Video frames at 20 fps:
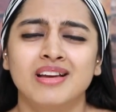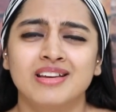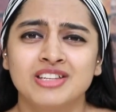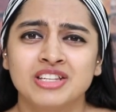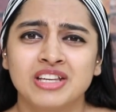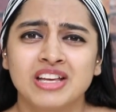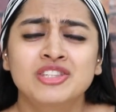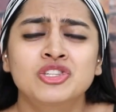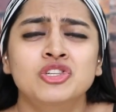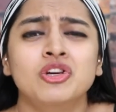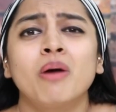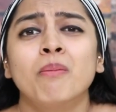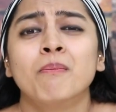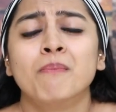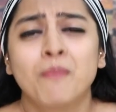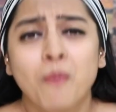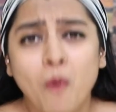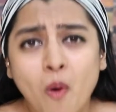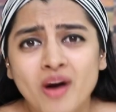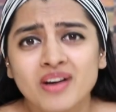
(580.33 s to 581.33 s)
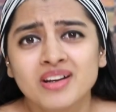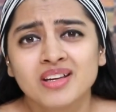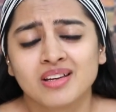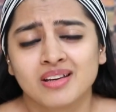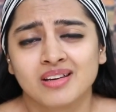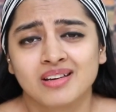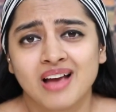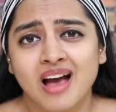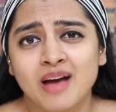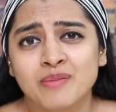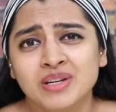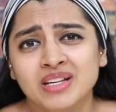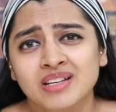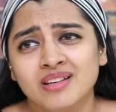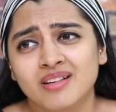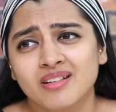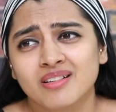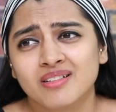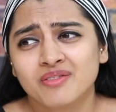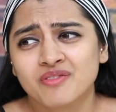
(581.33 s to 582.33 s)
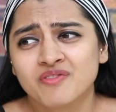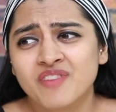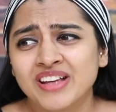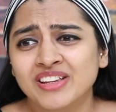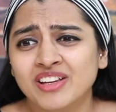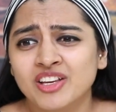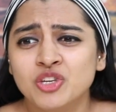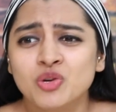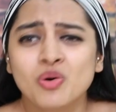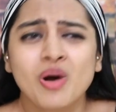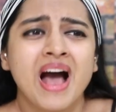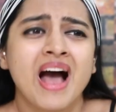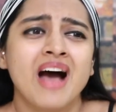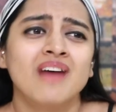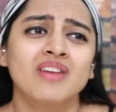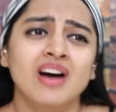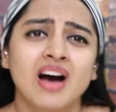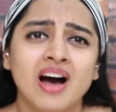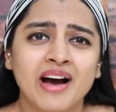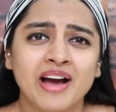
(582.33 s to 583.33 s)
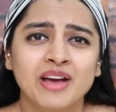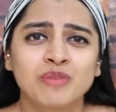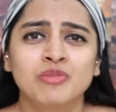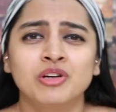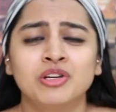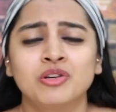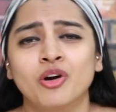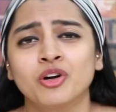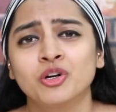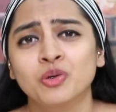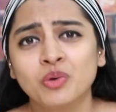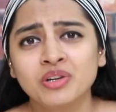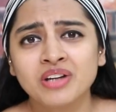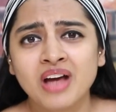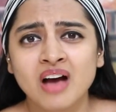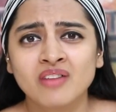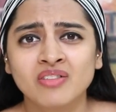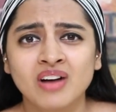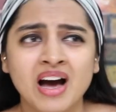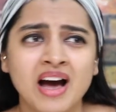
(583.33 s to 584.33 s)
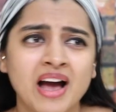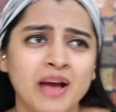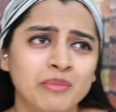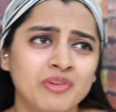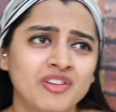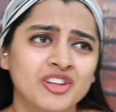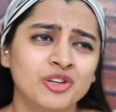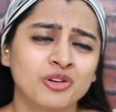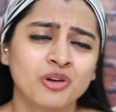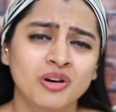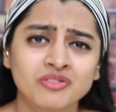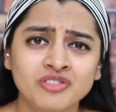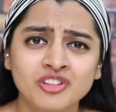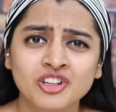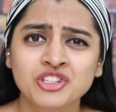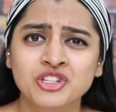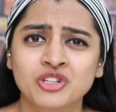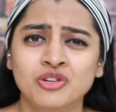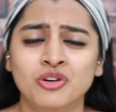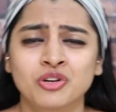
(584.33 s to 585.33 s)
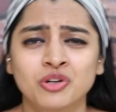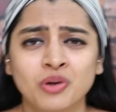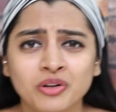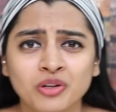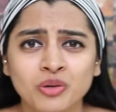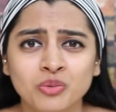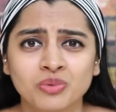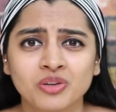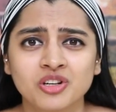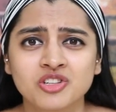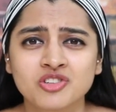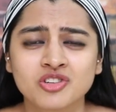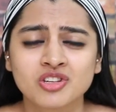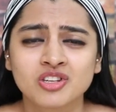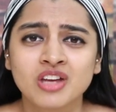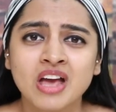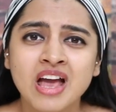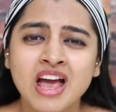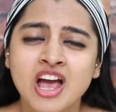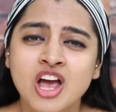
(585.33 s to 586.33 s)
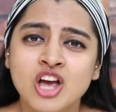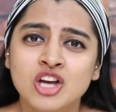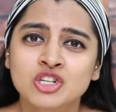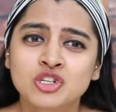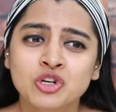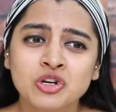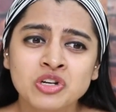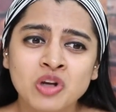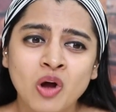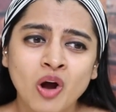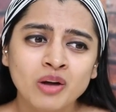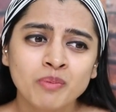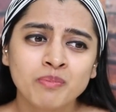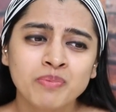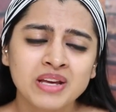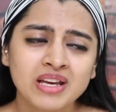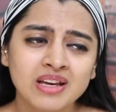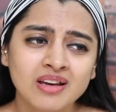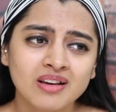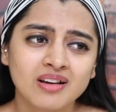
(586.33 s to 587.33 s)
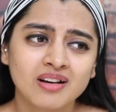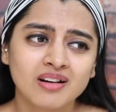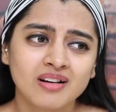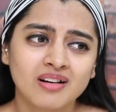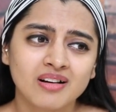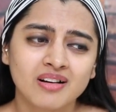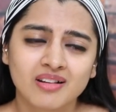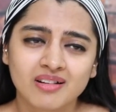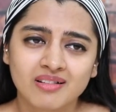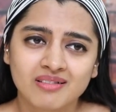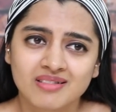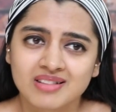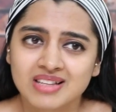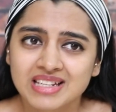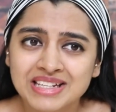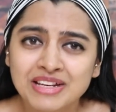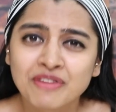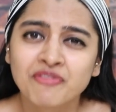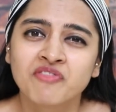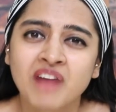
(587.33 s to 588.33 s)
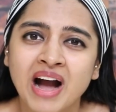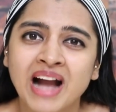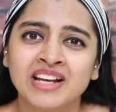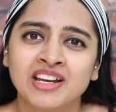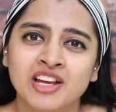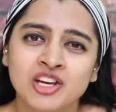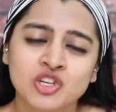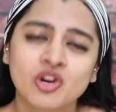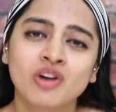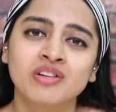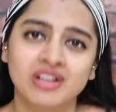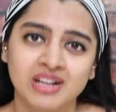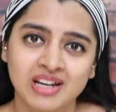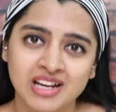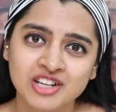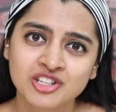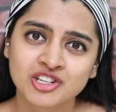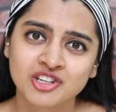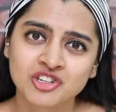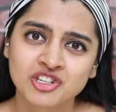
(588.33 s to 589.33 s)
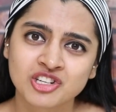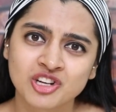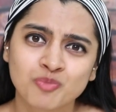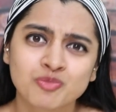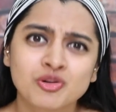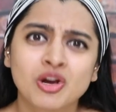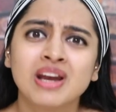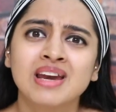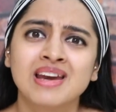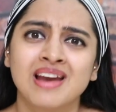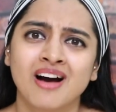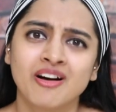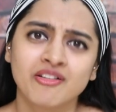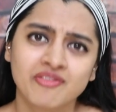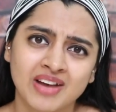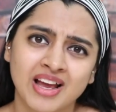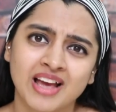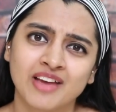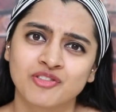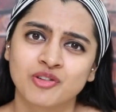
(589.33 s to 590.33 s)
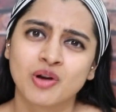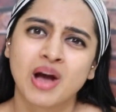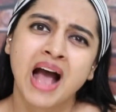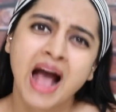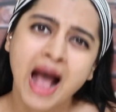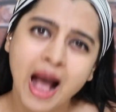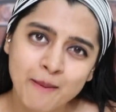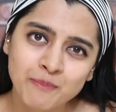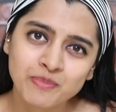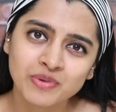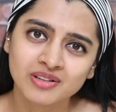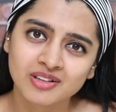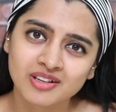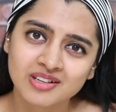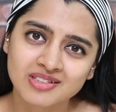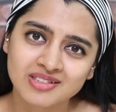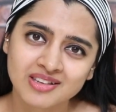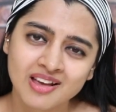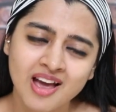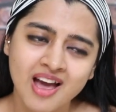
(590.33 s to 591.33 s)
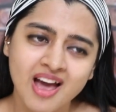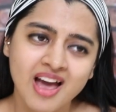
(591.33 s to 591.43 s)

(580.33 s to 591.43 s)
it's your body. I mean, whether you have a hymen or don't have a hymen, whether you're a virgin or not a virgin, should not be defining your relationship, your love life, your happiness.